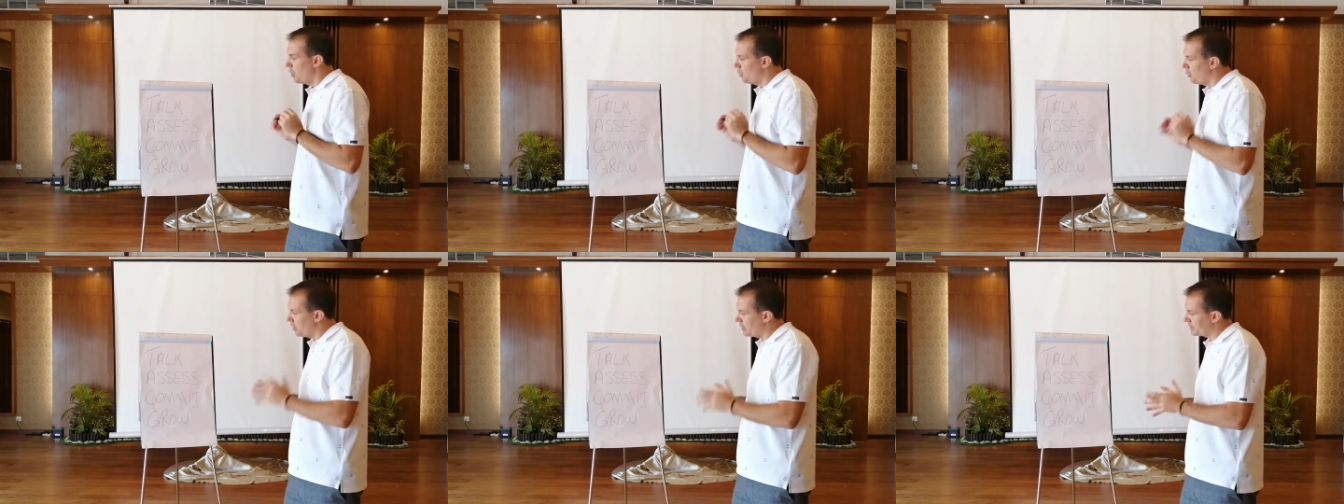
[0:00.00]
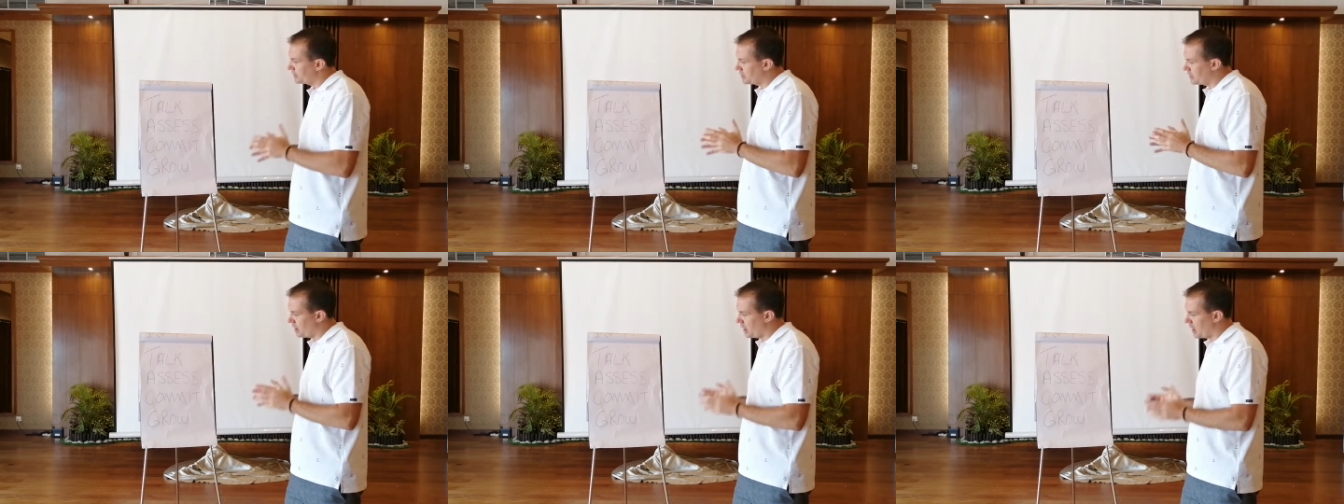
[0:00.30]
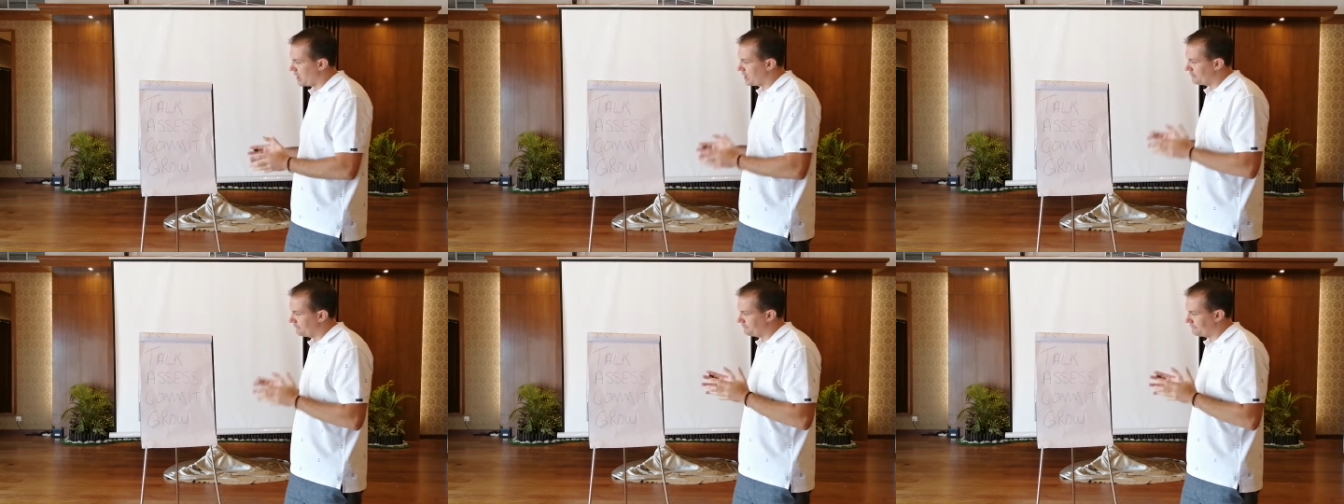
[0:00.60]
What
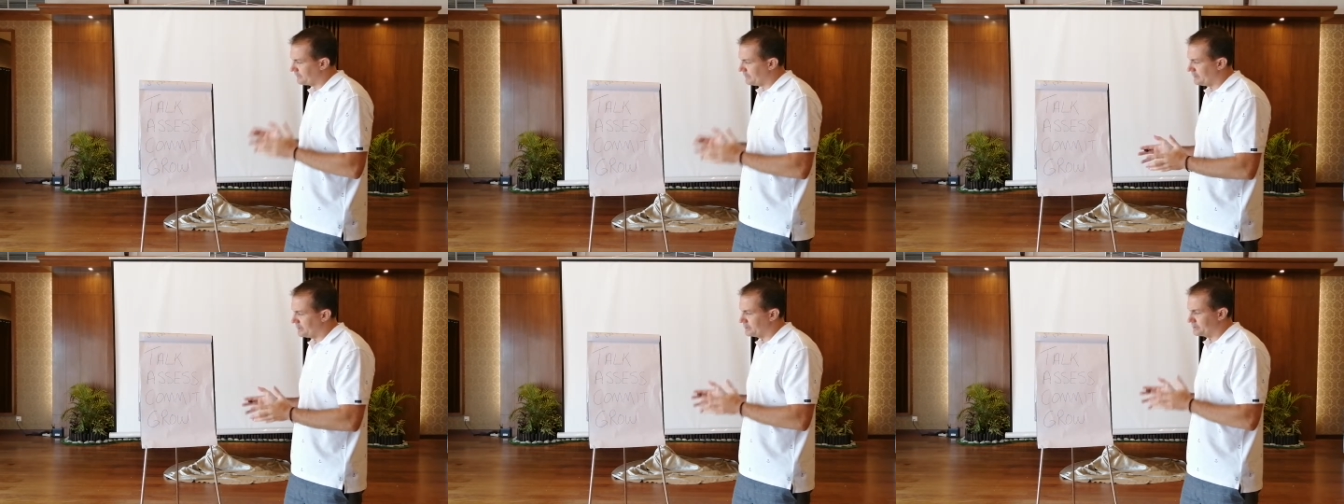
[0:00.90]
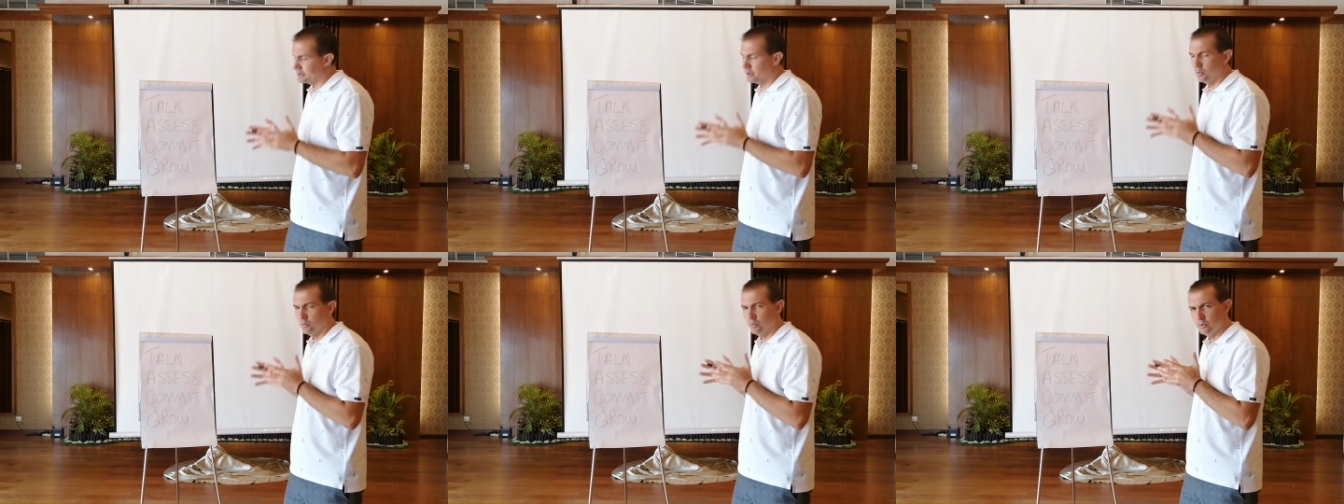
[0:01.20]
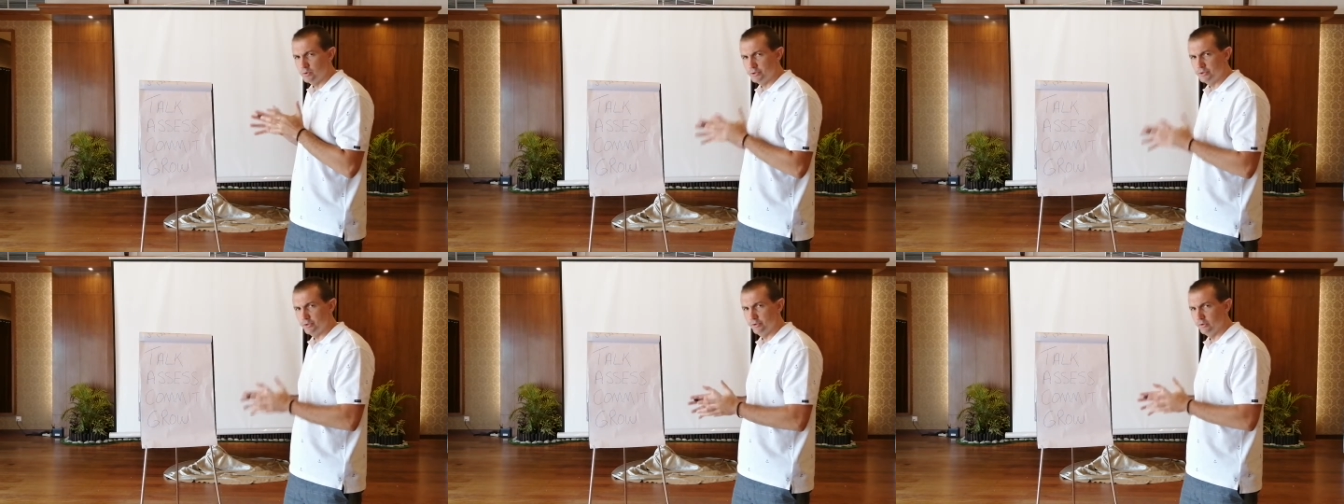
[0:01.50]
kind of things
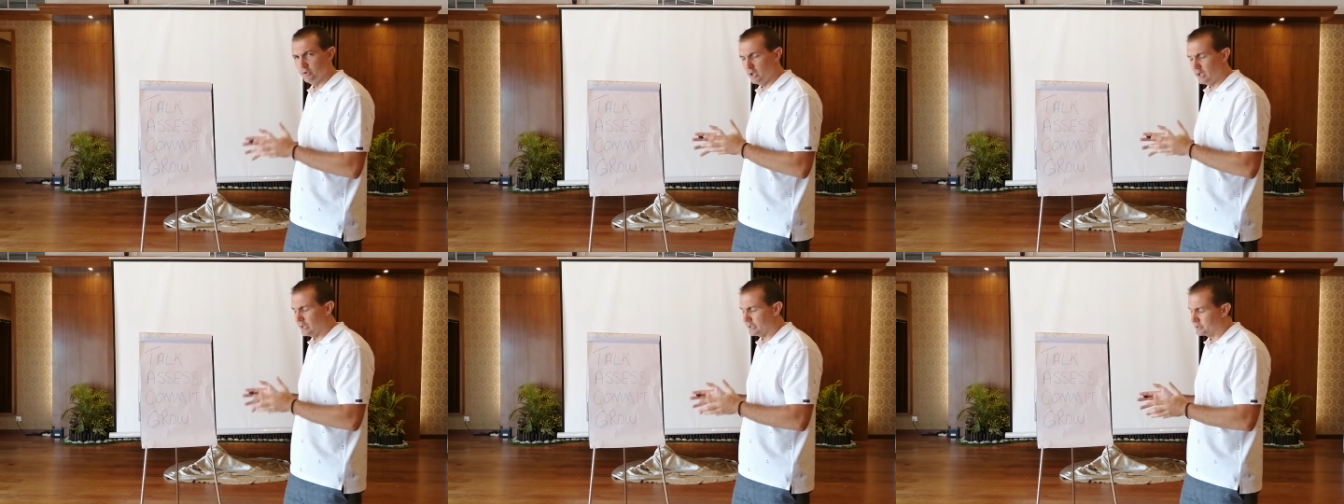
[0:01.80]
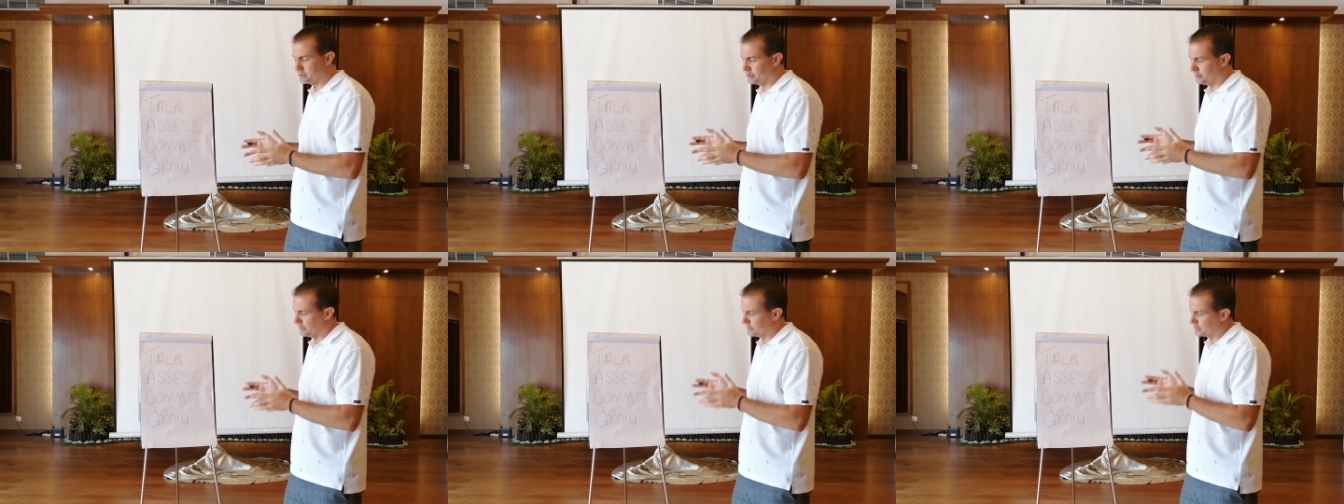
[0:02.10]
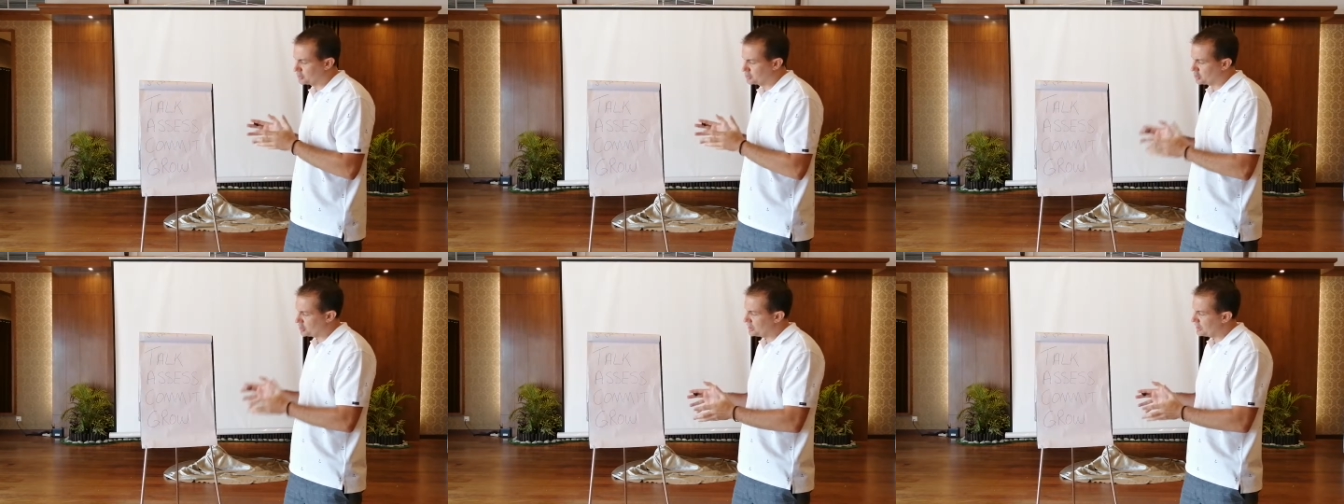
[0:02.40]
would you like to
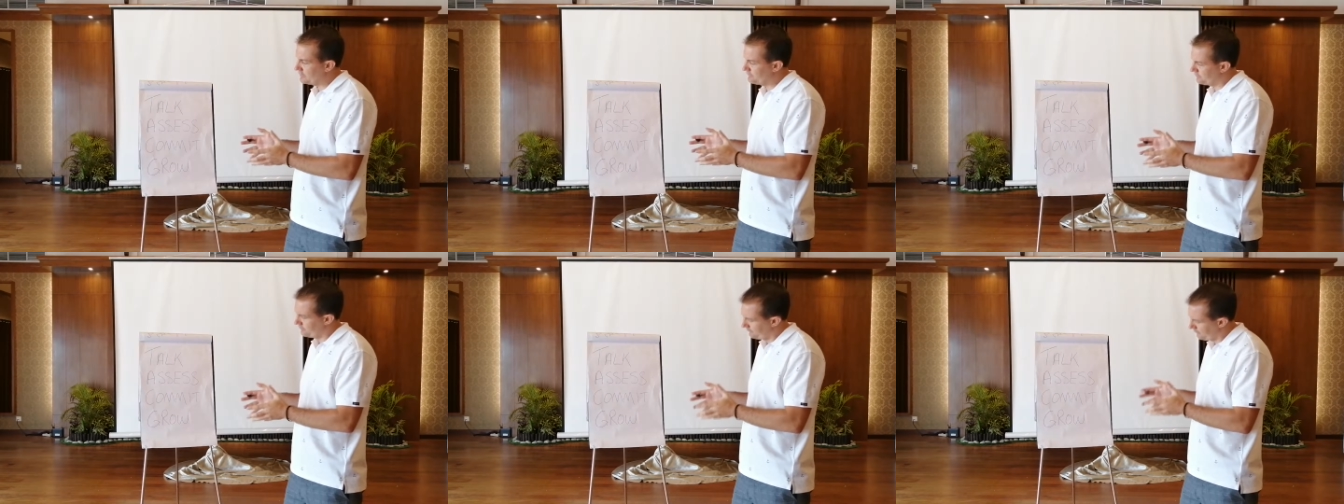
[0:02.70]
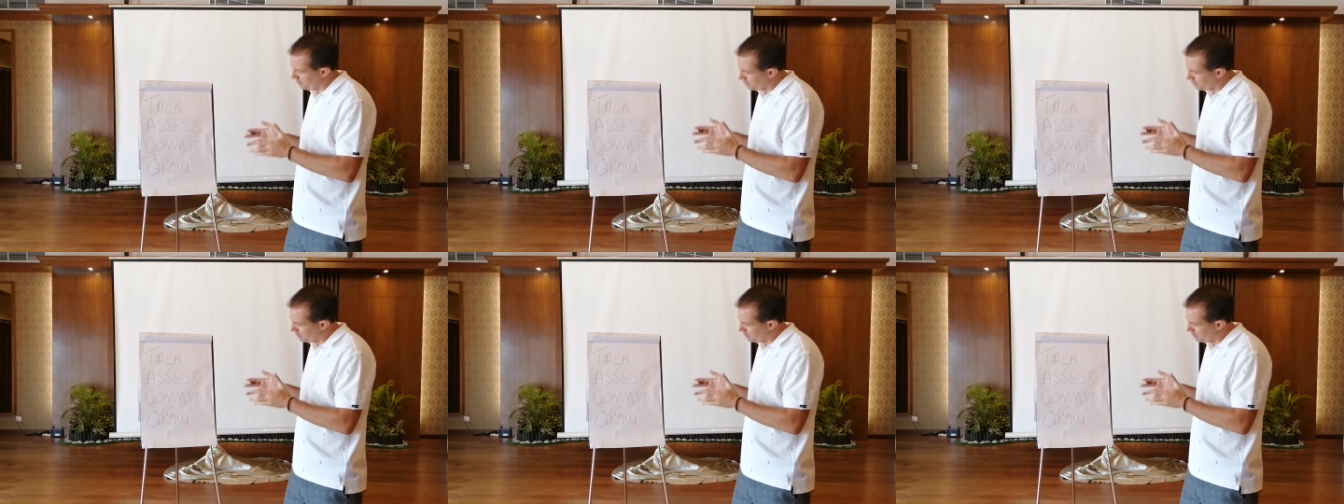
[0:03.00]
achieve with